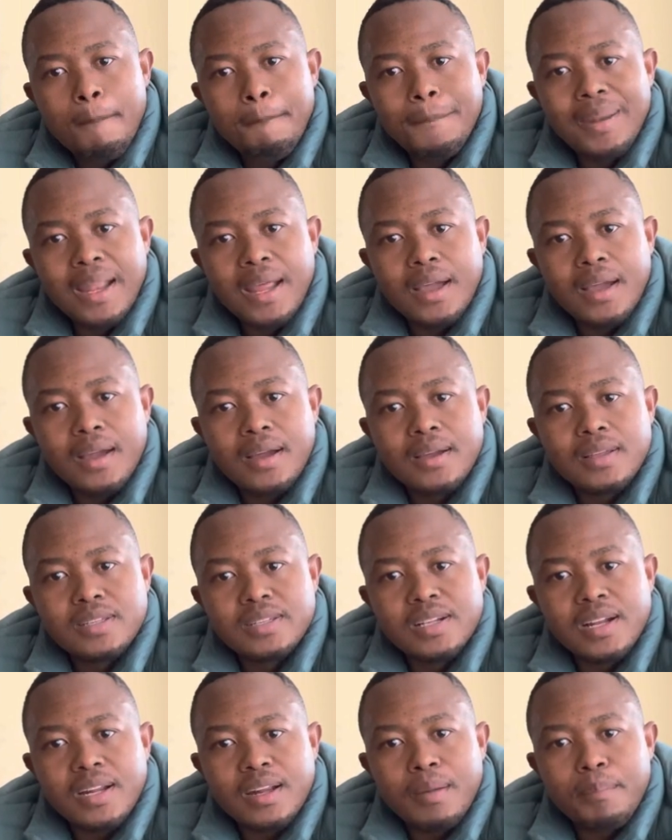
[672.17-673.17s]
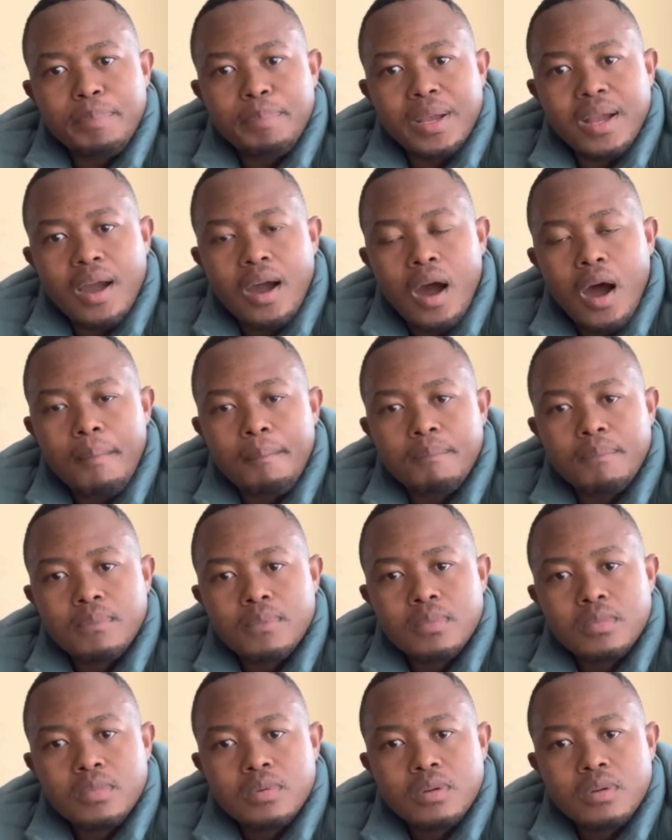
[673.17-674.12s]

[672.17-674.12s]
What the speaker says: black children become